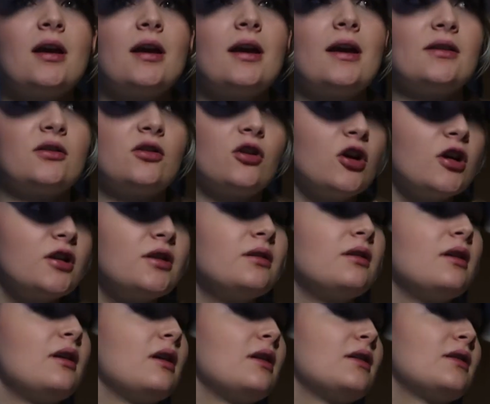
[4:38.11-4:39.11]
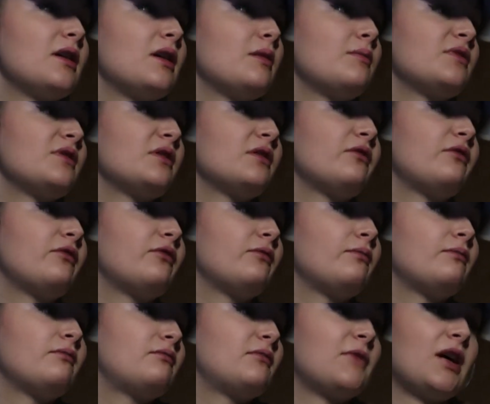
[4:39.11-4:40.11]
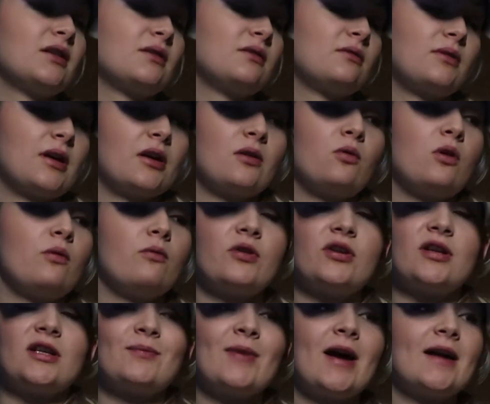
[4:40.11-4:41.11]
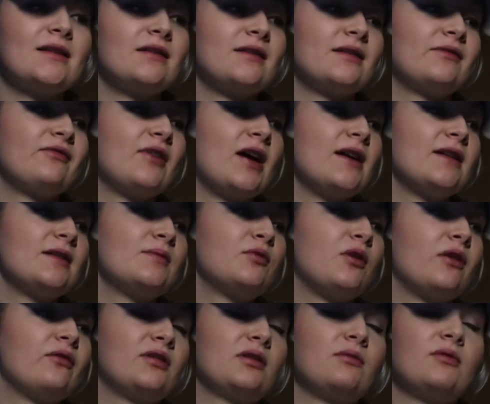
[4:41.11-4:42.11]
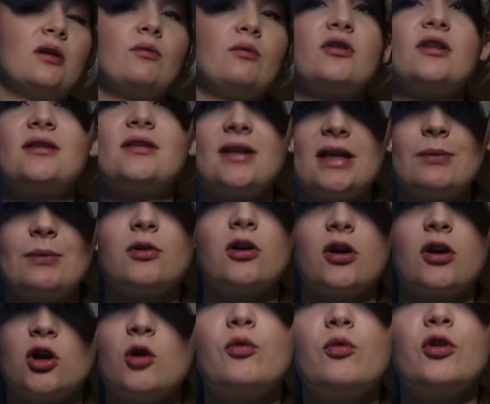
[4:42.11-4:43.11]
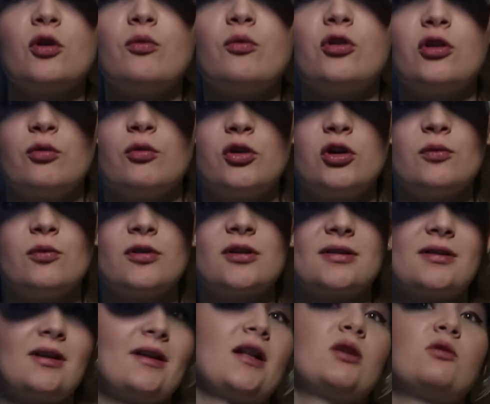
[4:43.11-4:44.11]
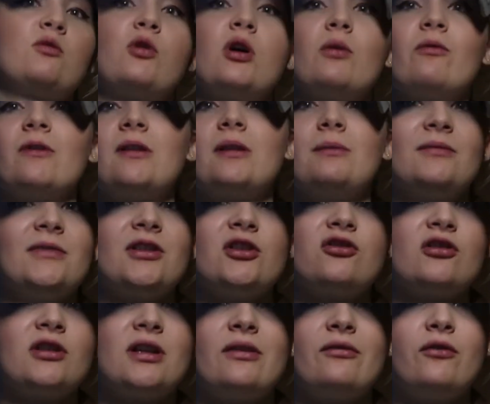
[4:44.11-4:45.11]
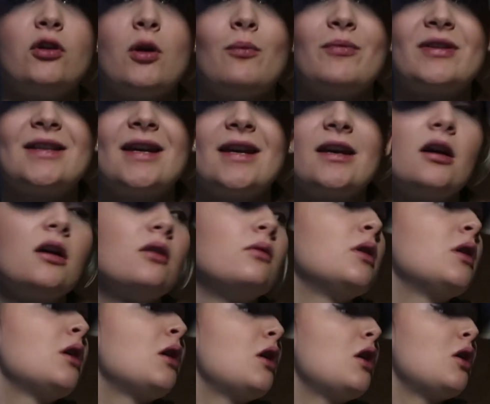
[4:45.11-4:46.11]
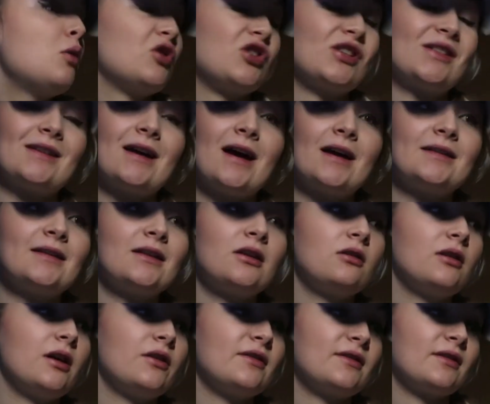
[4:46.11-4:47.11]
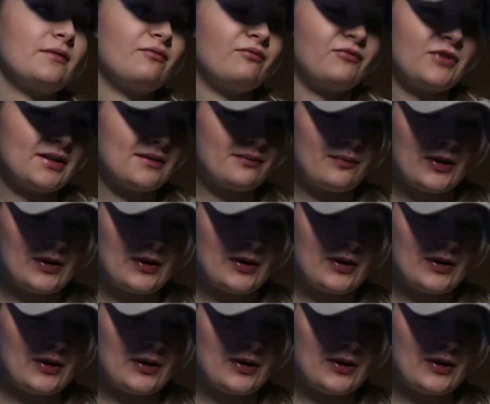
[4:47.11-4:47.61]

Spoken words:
is good in terms of that's kind of what we'd expect at this phase. But obviously we don't want it to keep going up and up and up and up, because I'll get to a point where I'm literally a full-on potato, which isn't ideal. Like there's a